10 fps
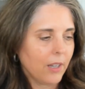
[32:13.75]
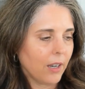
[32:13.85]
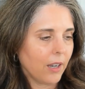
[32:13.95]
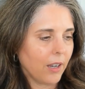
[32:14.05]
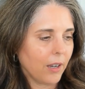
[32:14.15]

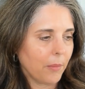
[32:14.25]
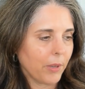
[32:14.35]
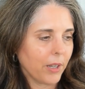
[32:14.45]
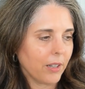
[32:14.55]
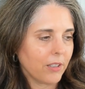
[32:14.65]

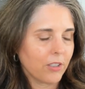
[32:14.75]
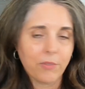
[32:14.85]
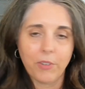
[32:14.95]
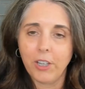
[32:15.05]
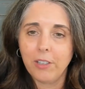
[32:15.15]
But it's just
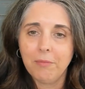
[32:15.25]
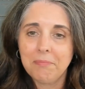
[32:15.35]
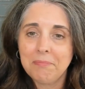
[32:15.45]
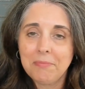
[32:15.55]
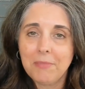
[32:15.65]
fun
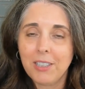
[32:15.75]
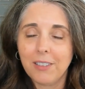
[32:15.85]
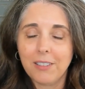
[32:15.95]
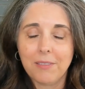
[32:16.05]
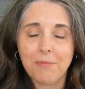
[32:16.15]

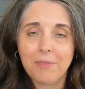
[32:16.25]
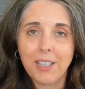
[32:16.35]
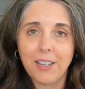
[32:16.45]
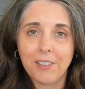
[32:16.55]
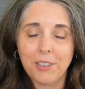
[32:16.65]
to
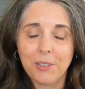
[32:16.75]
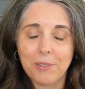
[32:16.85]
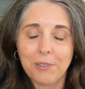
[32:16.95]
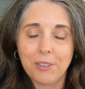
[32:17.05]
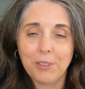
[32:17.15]
a
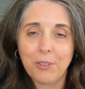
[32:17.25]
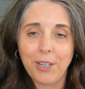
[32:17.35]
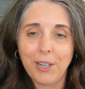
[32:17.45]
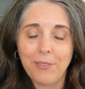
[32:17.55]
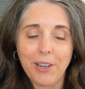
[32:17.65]
little
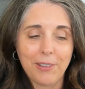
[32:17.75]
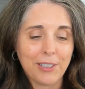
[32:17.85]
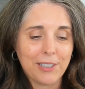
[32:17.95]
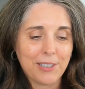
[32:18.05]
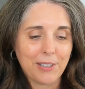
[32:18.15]
creative
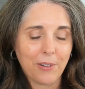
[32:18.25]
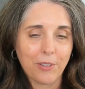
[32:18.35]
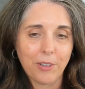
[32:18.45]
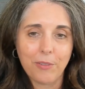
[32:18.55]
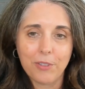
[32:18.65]
outlet. So
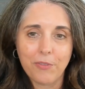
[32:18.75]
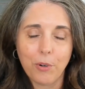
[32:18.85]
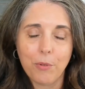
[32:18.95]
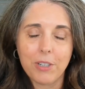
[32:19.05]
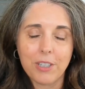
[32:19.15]
look
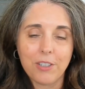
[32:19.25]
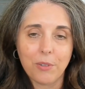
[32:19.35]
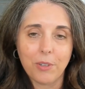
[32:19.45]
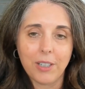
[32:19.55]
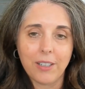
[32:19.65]
forward to
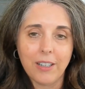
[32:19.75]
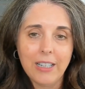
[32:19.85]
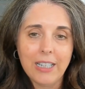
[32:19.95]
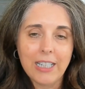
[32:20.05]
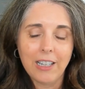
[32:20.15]
doing
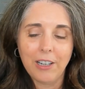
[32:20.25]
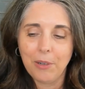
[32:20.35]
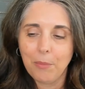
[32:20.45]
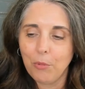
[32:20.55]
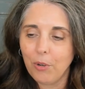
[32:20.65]

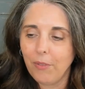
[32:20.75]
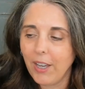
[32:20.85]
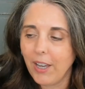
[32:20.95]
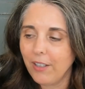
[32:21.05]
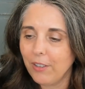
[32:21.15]
more of
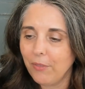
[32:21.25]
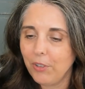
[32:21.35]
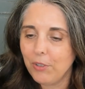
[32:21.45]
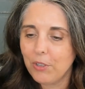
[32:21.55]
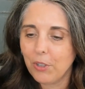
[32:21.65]
that in the
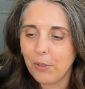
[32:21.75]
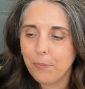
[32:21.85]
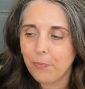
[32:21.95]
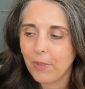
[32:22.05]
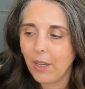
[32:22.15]
future.
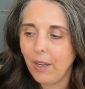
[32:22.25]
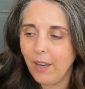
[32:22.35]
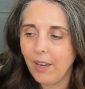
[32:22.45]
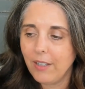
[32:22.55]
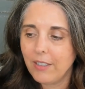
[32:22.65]

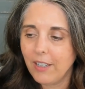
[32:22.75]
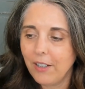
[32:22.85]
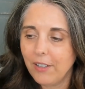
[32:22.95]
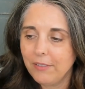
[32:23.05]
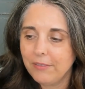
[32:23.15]
And
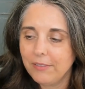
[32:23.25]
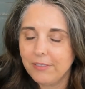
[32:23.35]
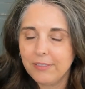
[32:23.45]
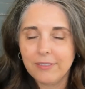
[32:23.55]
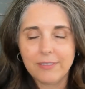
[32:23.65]

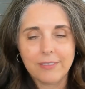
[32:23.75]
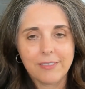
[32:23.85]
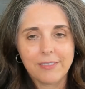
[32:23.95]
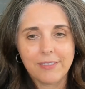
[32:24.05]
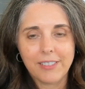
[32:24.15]

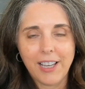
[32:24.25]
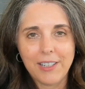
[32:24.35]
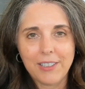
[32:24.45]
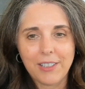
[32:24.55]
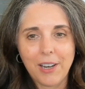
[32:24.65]

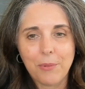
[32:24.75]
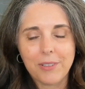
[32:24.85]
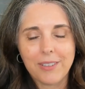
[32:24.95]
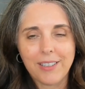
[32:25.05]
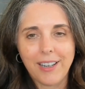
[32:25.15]
that I will
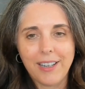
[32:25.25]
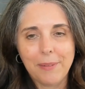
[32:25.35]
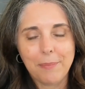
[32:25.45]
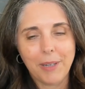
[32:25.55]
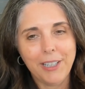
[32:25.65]
say
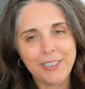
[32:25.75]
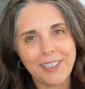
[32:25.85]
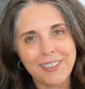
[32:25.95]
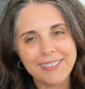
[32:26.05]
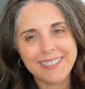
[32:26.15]
bye,
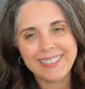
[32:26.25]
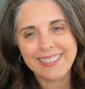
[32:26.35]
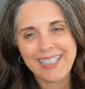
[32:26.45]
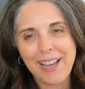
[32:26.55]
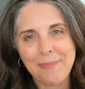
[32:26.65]
y'all.
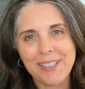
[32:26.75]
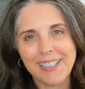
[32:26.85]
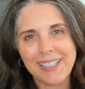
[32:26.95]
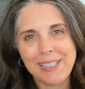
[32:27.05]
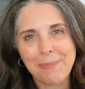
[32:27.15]
Happy
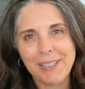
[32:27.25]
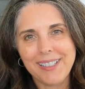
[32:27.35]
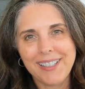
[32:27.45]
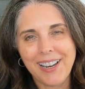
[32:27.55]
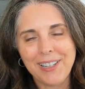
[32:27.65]
knitting, spinning,
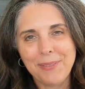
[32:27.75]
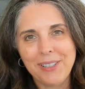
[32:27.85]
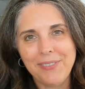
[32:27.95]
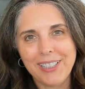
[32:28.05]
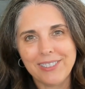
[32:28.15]
dyeing, and weaving.